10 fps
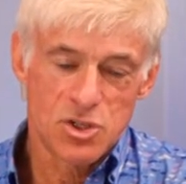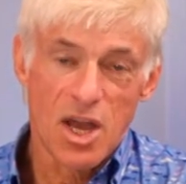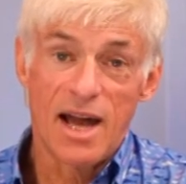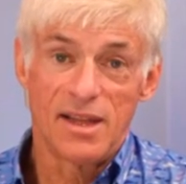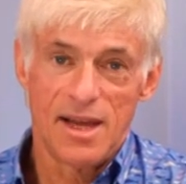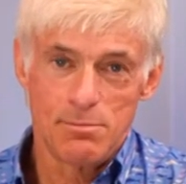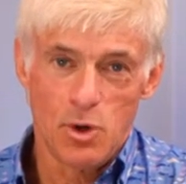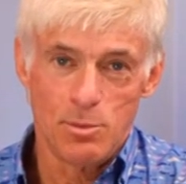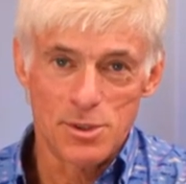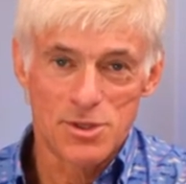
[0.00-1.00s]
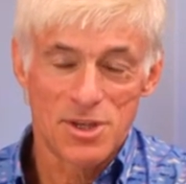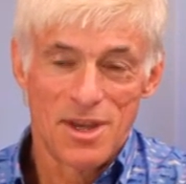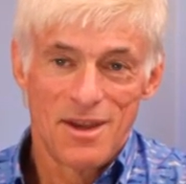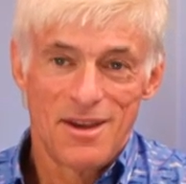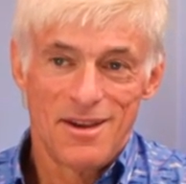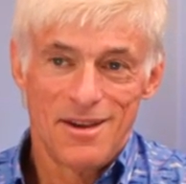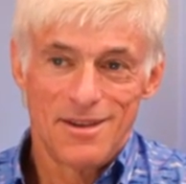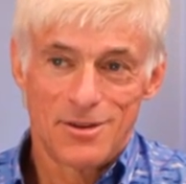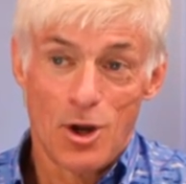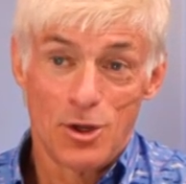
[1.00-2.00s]
just highlight moments
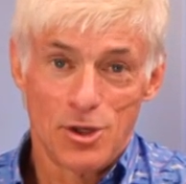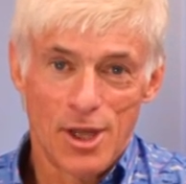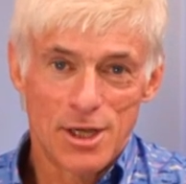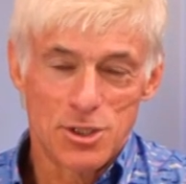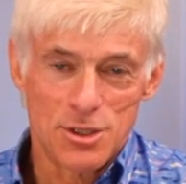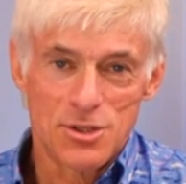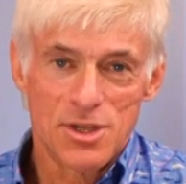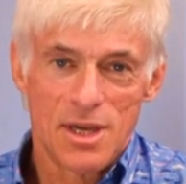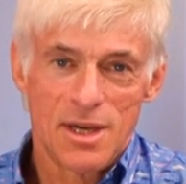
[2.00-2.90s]
called elections.